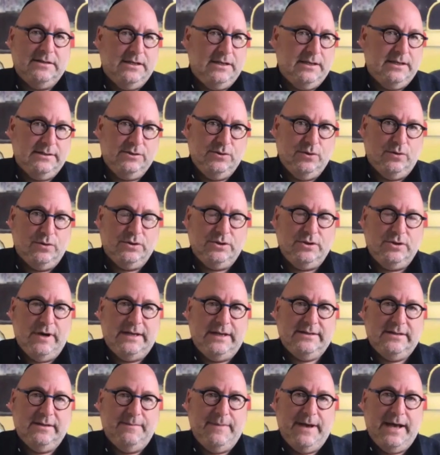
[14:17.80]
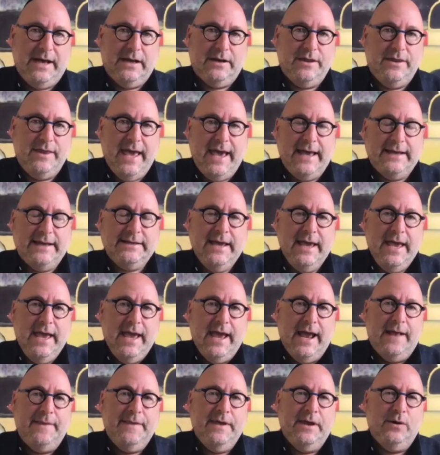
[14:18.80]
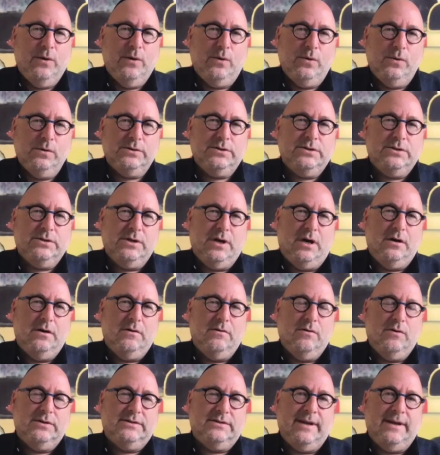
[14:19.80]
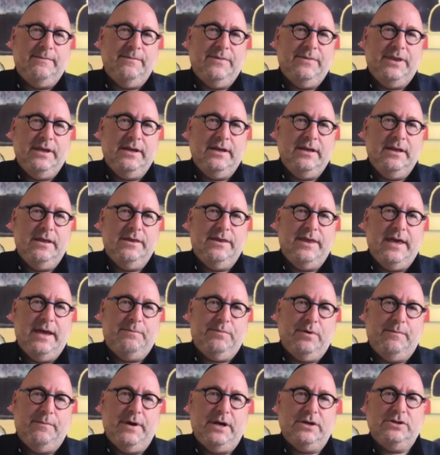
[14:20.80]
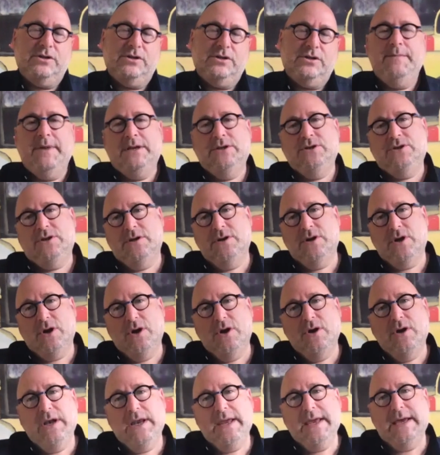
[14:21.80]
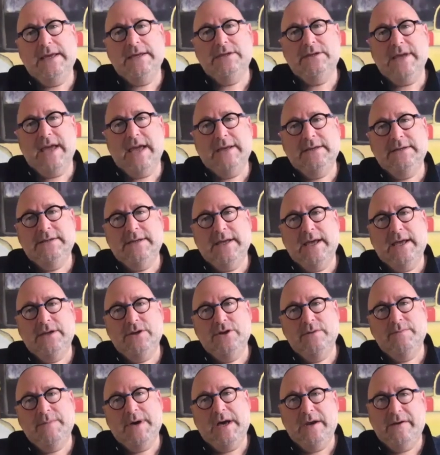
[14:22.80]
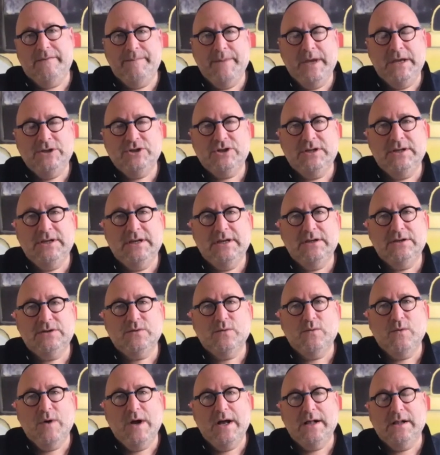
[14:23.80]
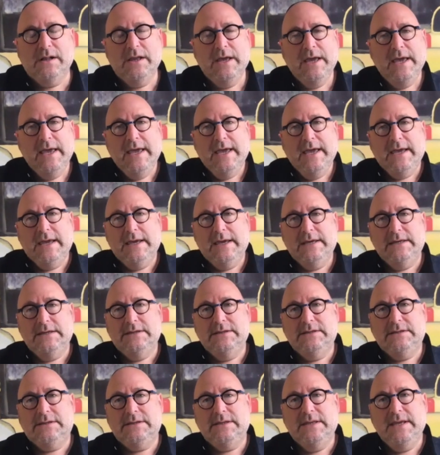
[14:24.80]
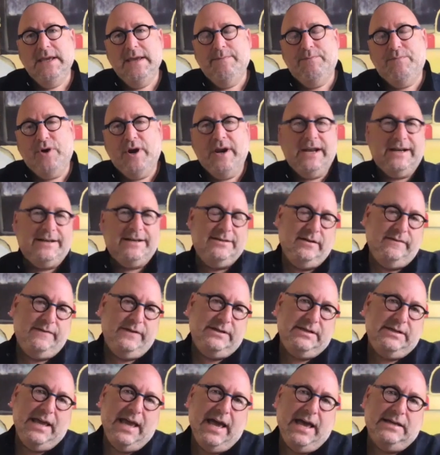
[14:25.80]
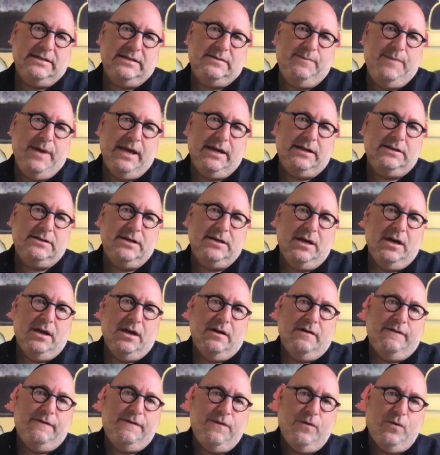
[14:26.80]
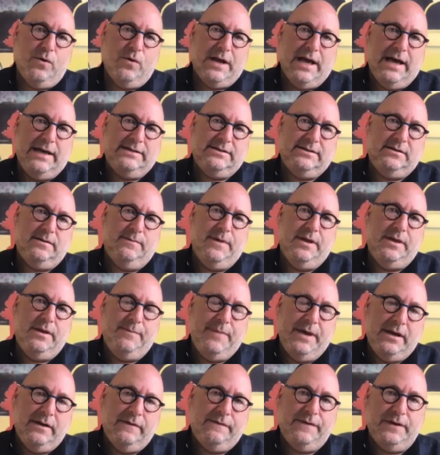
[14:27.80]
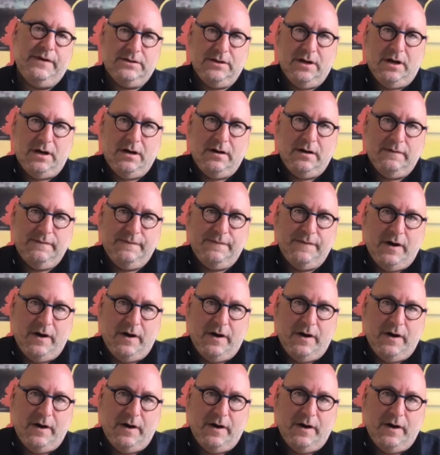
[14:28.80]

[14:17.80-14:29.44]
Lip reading: talk to us about that, and then also something that Prabhashini mentioned earlier, and you might have mentioned it as well, is the productivity aspect for customer, the benefit of